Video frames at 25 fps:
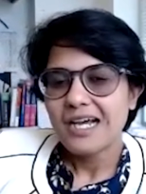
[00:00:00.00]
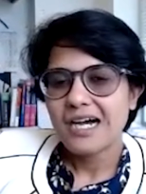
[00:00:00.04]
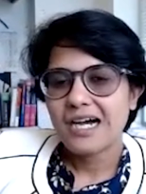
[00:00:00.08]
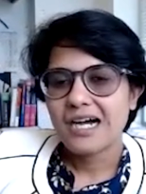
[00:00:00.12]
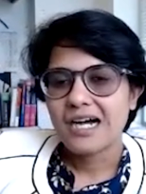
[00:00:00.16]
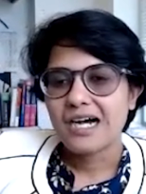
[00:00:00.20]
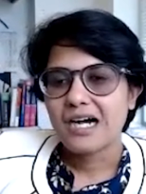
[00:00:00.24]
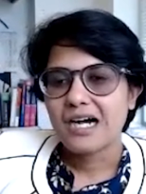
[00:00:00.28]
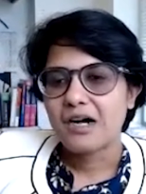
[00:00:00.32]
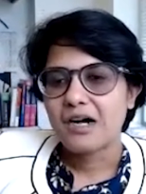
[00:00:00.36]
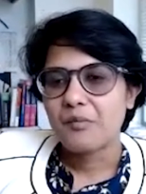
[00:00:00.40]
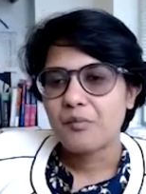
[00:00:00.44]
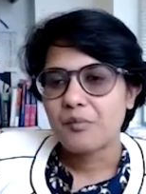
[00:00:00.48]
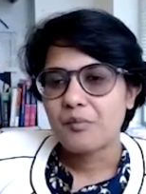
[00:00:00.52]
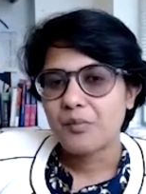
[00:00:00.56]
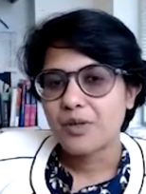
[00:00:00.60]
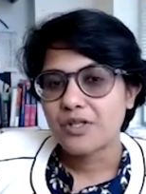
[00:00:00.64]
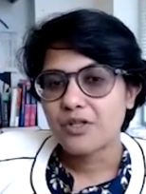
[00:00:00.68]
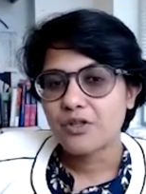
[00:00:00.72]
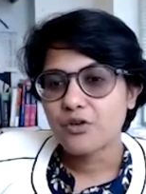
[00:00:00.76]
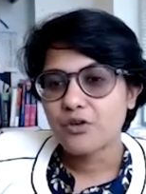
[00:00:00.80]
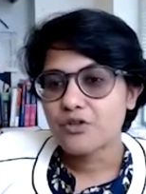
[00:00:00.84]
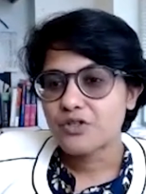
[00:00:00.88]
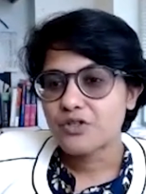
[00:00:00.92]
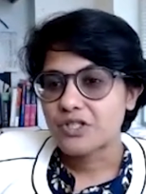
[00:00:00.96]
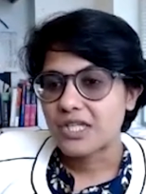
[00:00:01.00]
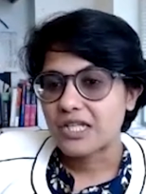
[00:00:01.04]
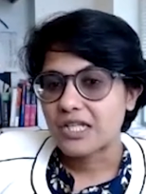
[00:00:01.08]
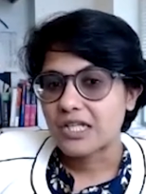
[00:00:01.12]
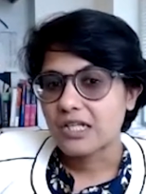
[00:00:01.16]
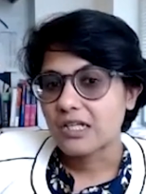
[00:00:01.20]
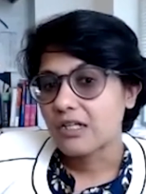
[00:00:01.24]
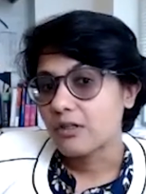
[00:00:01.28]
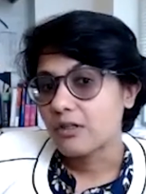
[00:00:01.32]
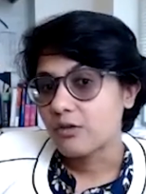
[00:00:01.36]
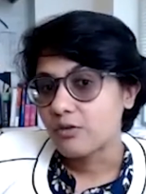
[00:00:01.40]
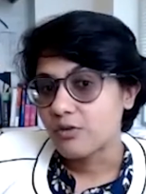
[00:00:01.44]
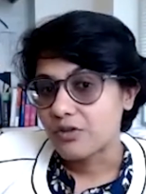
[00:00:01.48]
uh, but those can
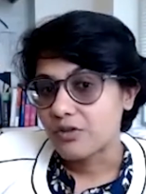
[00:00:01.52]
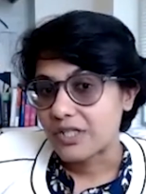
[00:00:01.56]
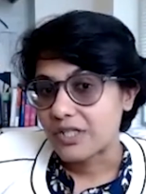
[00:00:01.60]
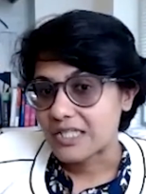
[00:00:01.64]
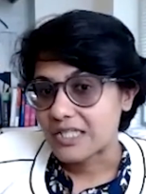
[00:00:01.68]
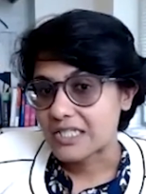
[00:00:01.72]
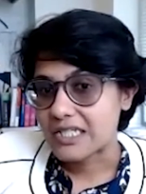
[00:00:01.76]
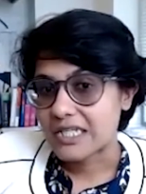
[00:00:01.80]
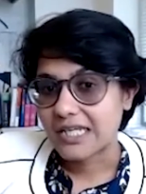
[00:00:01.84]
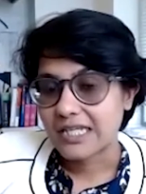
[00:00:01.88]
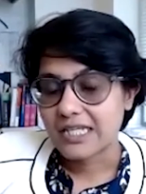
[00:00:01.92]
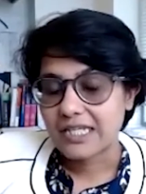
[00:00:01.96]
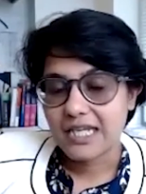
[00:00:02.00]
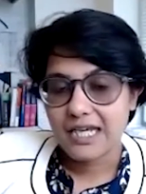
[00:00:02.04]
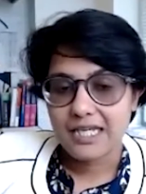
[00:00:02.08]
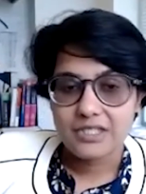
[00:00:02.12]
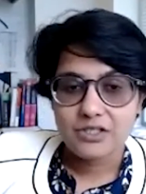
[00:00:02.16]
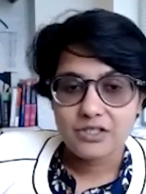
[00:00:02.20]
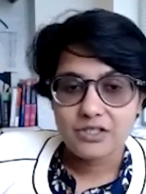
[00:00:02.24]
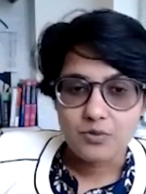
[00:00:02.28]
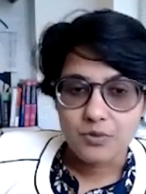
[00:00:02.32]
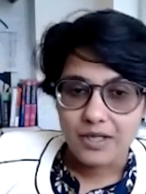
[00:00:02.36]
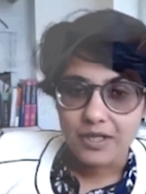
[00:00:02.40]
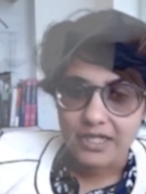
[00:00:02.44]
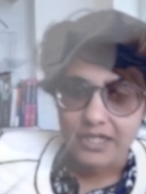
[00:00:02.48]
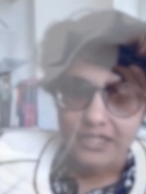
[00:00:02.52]
include things like night